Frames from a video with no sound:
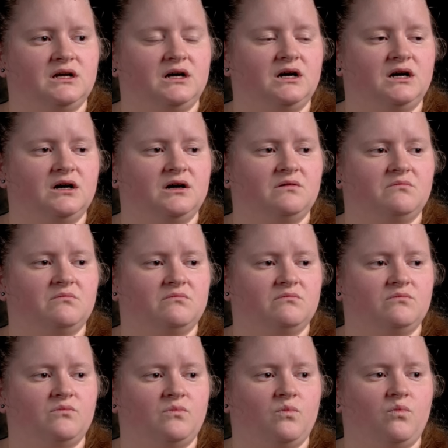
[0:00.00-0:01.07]
Why
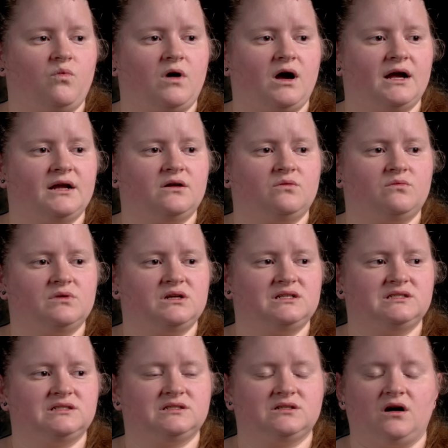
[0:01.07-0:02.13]
don't we
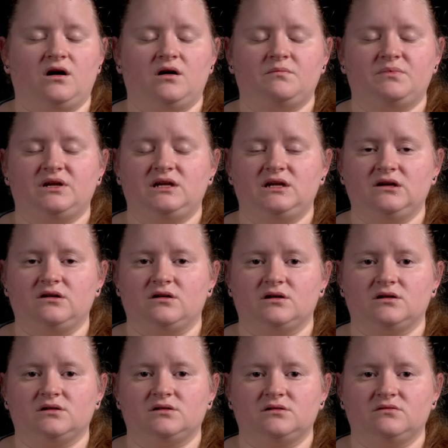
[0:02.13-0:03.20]
stop
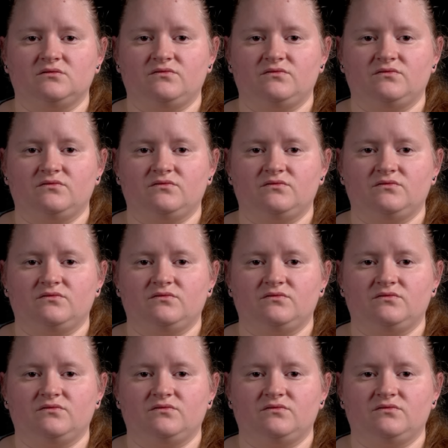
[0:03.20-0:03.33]
here